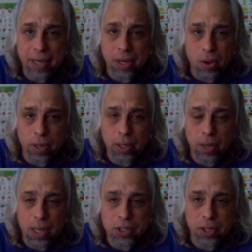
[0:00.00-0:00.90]
and go to
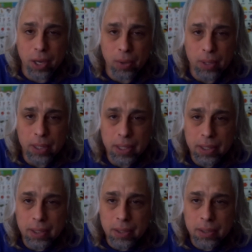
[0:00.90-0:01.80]
Costco
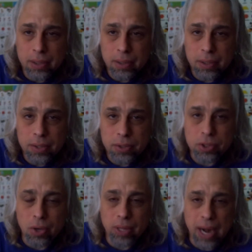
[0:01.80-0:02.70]

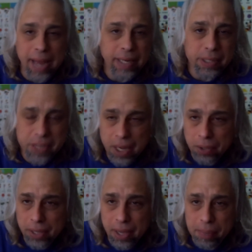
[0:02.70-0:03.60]
so that I could tell
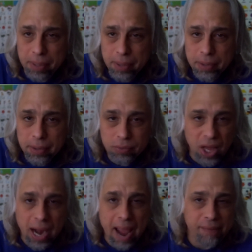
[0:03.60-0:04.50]
them
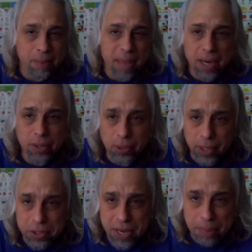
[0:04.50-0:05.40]
that I have a medical
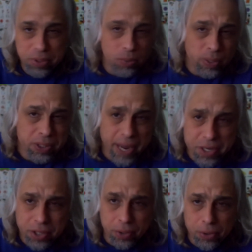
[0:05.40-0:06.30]
exemption, which I
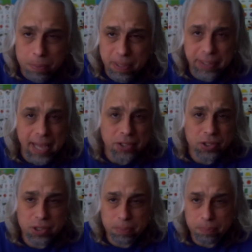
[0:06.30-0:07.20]
do, but
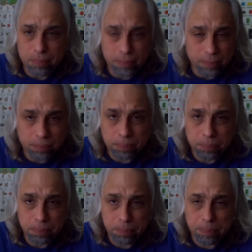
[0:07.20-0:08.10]
that's
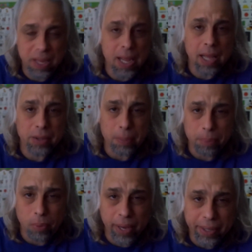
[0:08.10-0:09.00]
beyond the
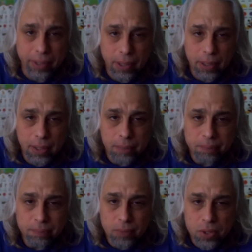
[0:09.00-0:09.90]
point.
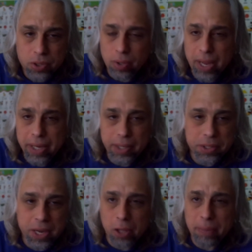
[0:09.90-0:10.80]
So they can
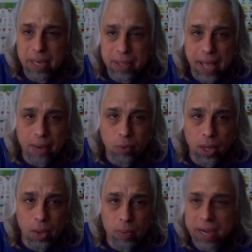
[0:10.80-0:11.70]
tell me that,
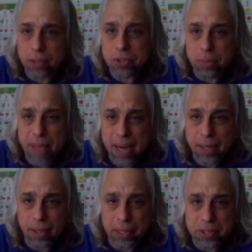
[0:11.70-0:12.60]
well, we don't do
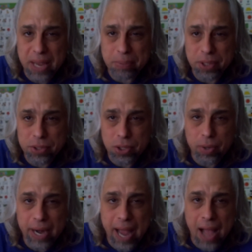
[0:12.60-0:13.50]
medical exemptions, so
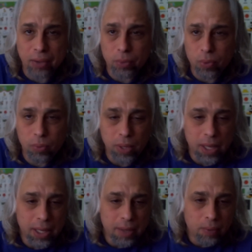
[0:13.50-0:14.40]
get out.
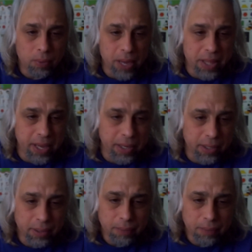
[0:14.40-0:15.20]
And then